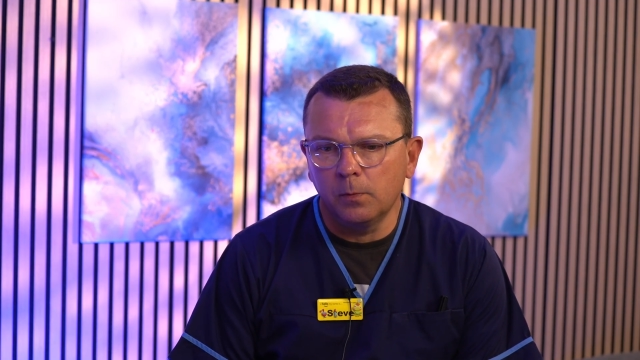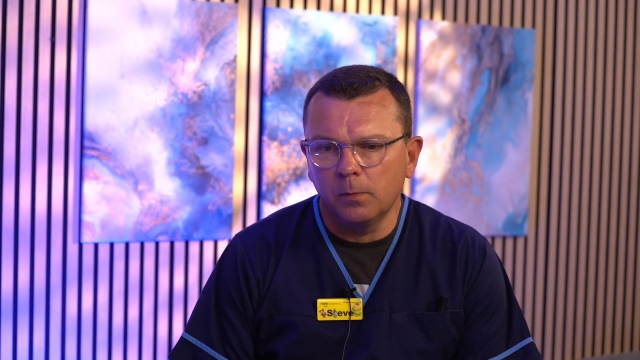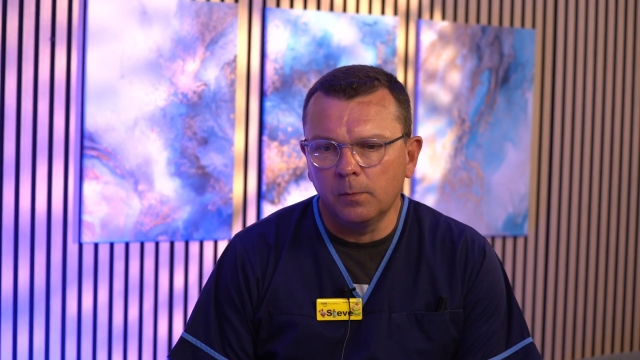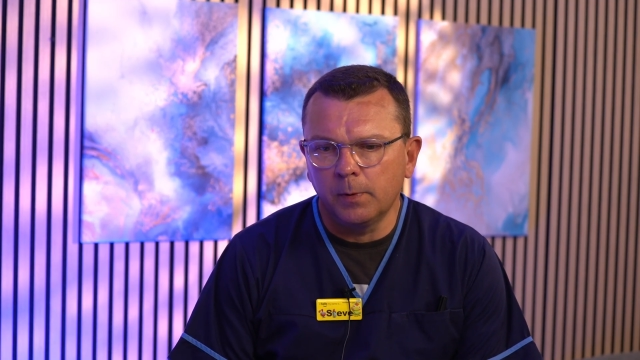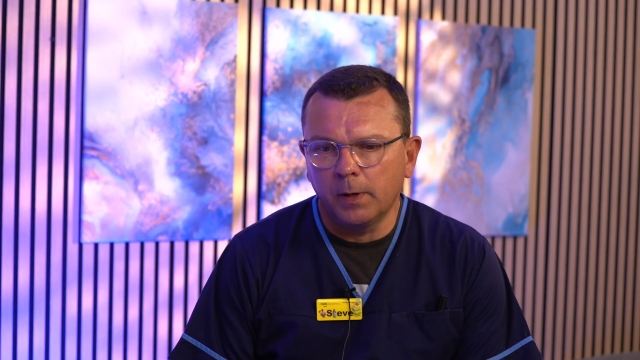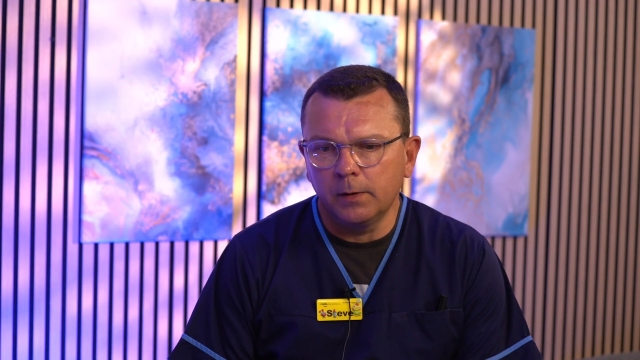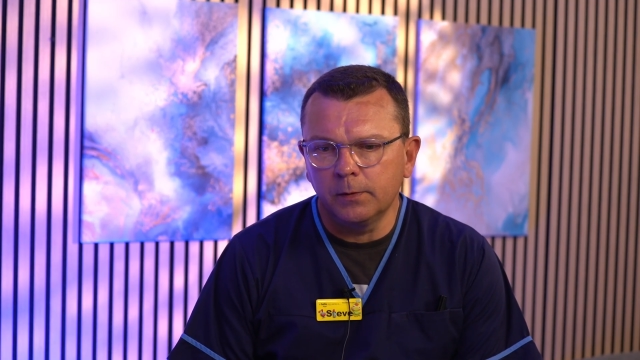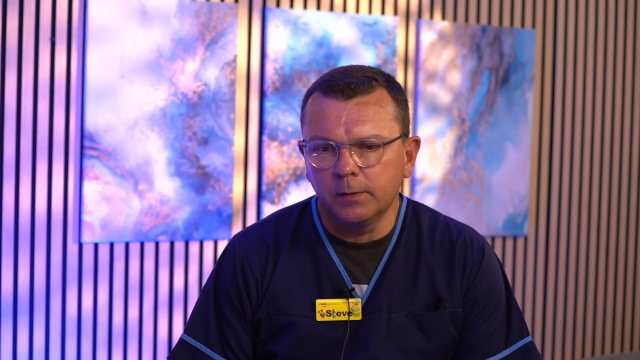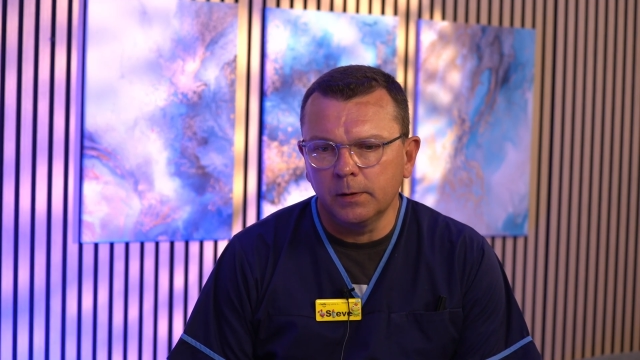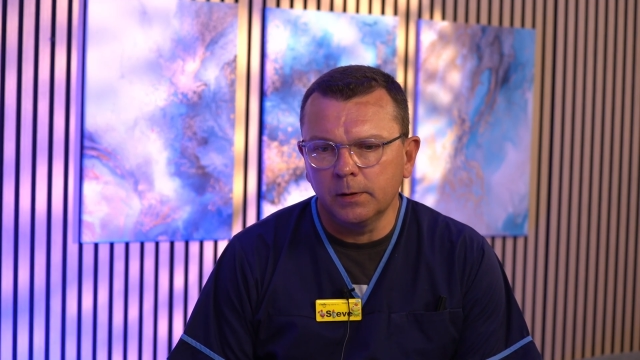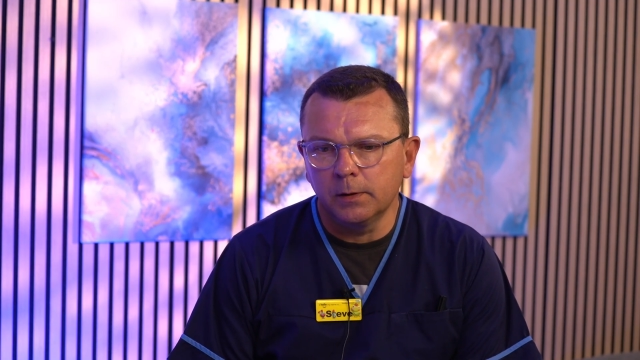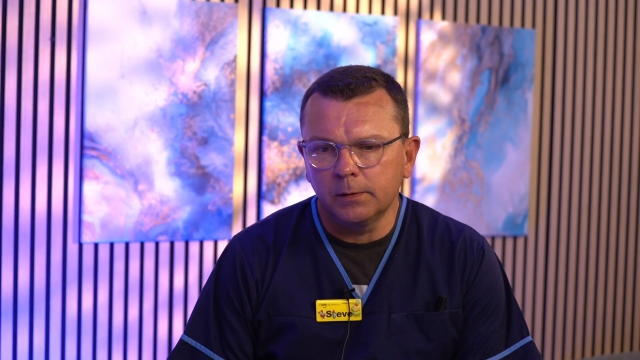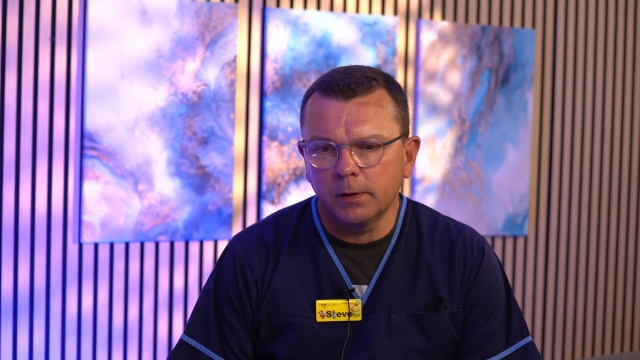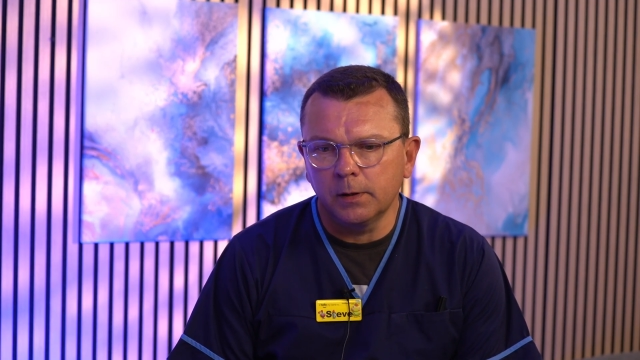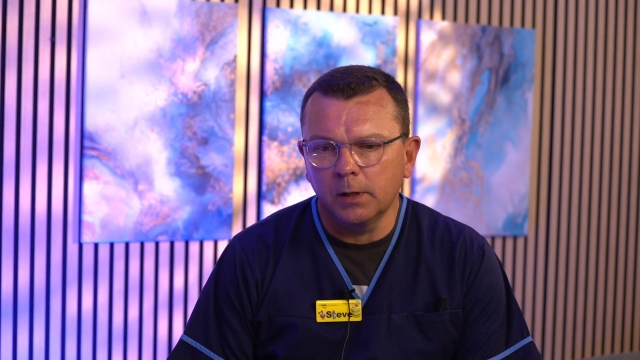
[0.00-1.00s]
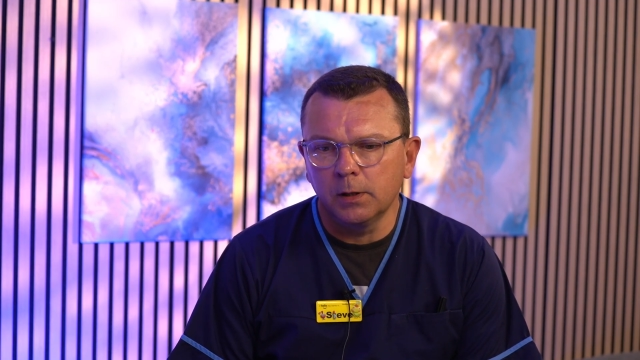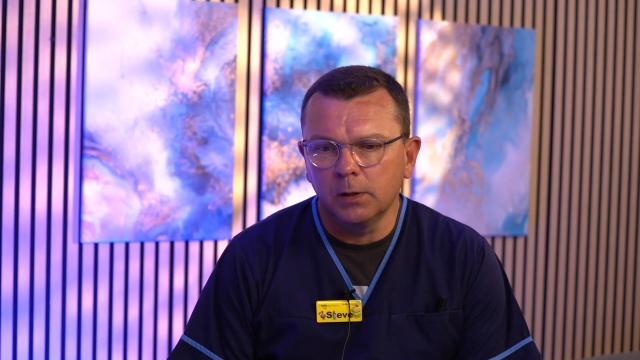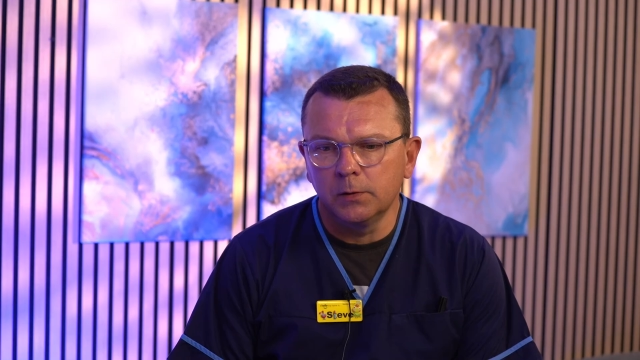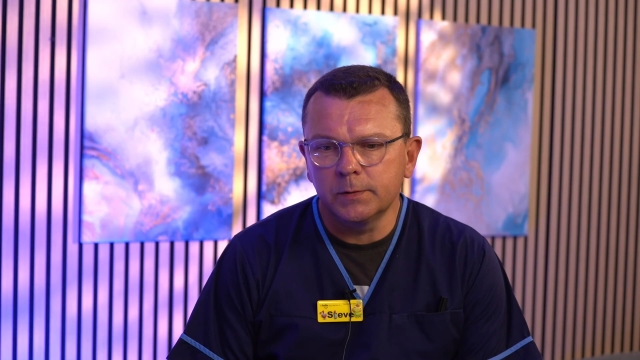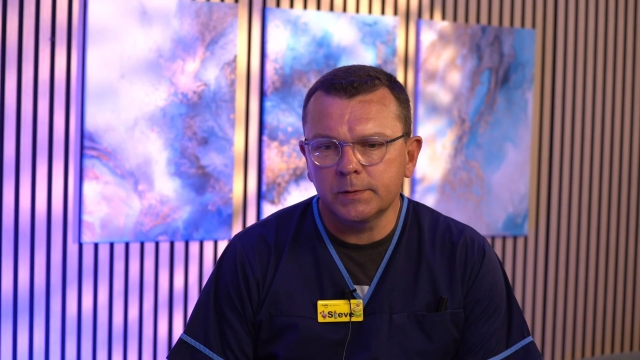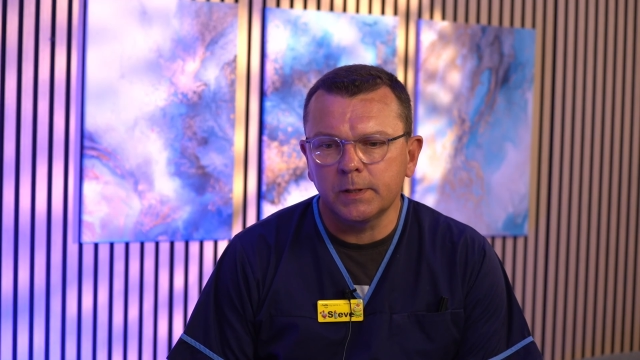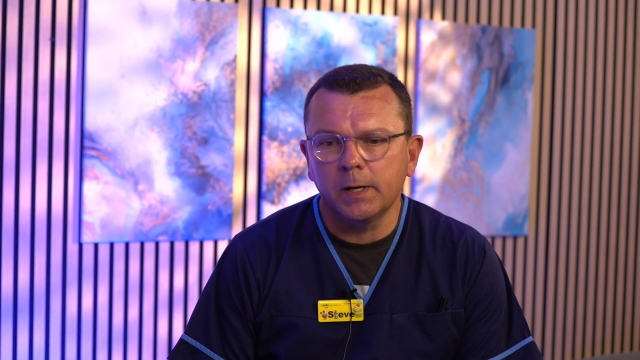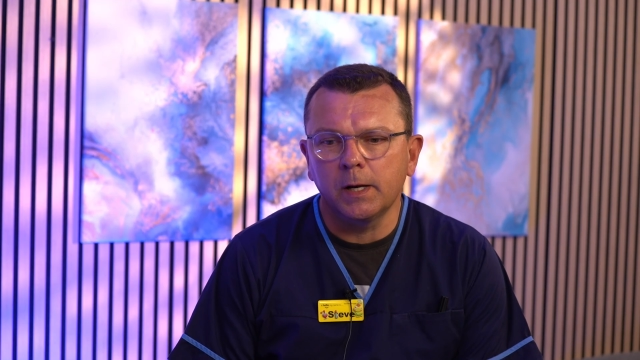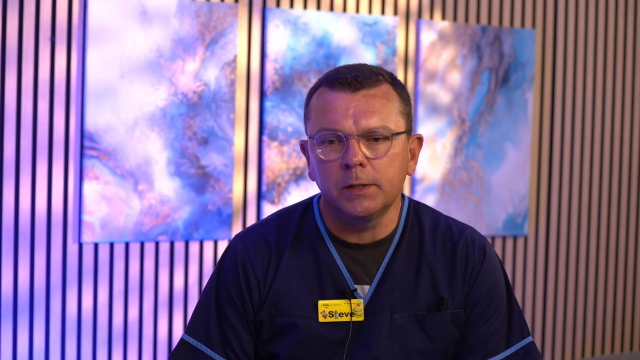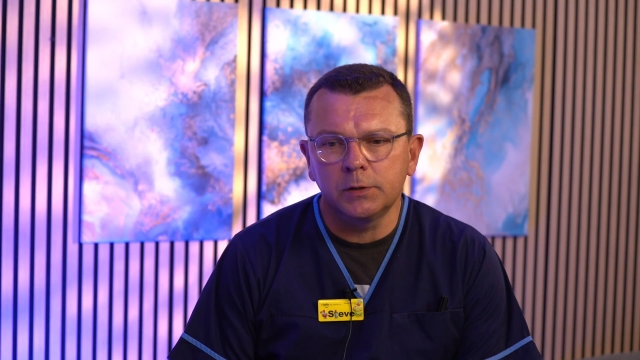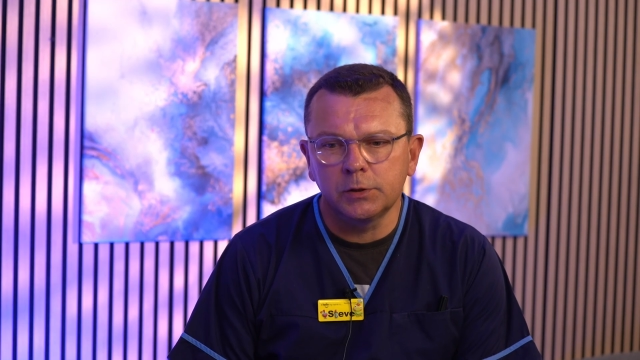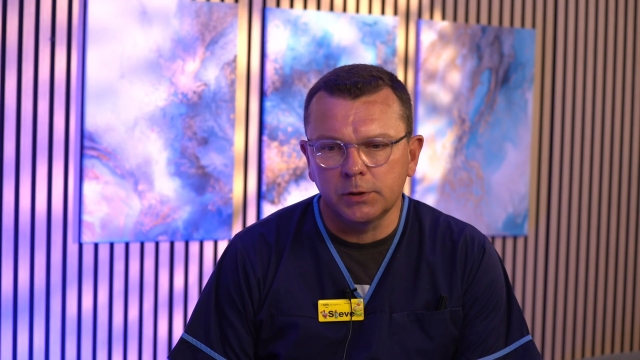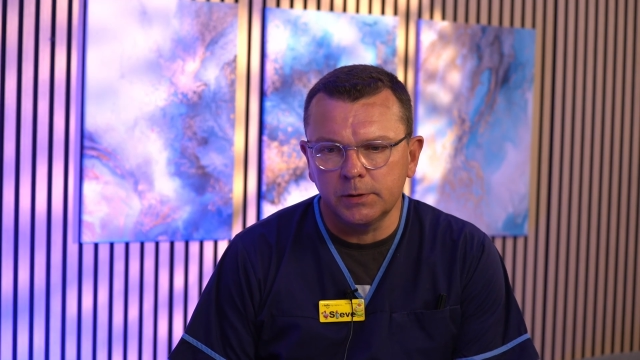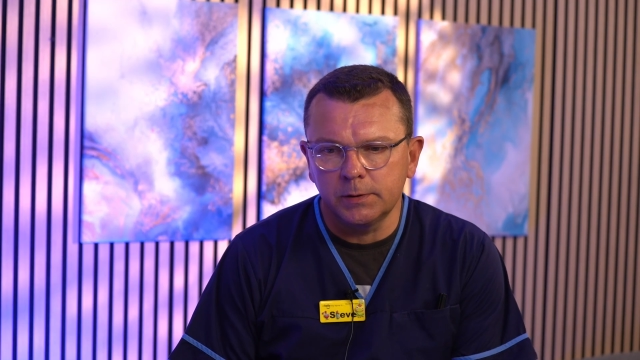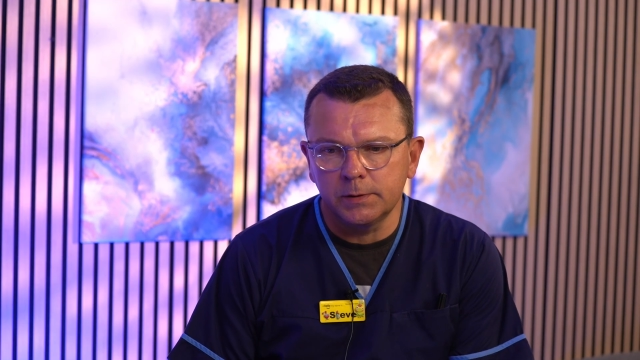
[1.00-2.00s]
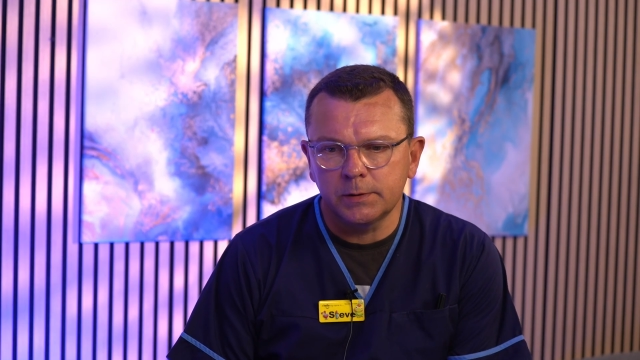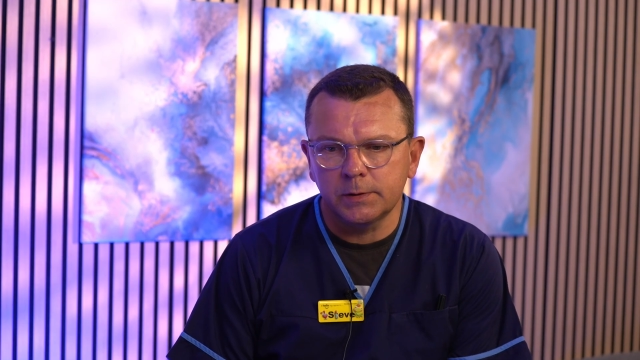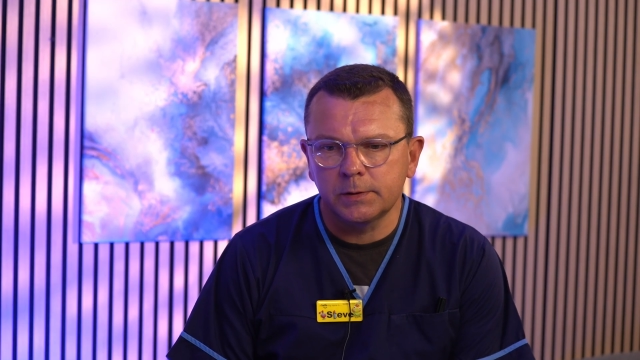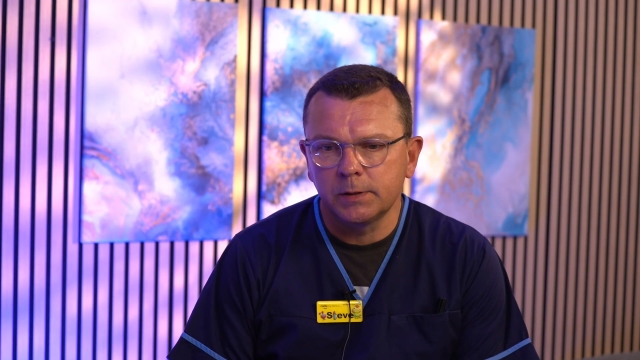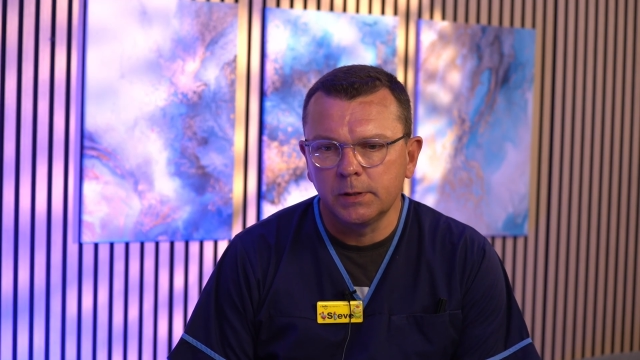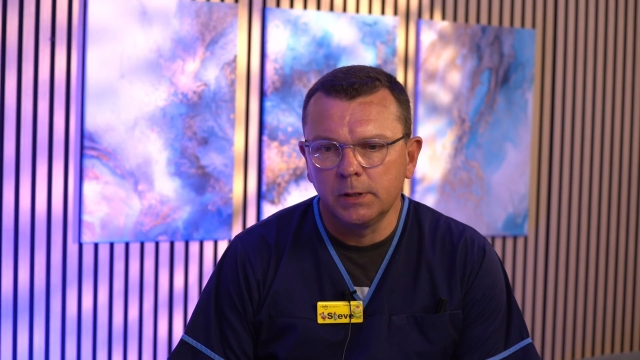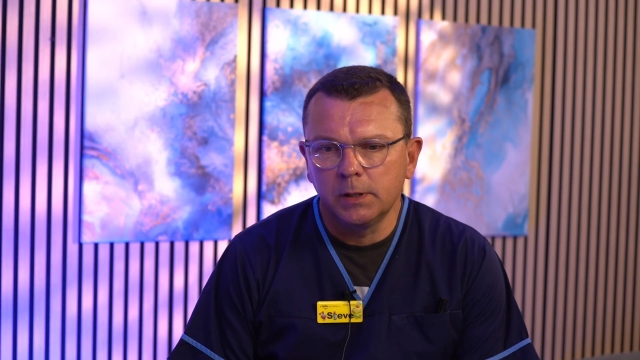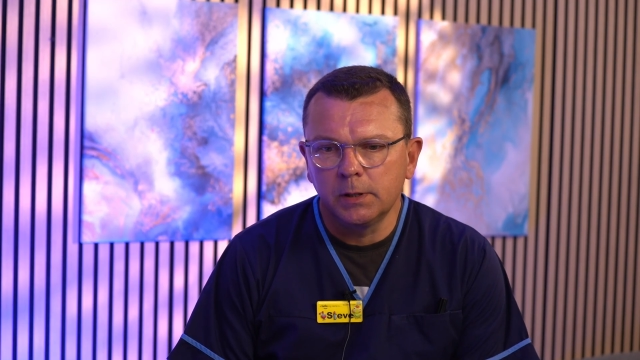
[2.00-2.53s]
about the hallucinations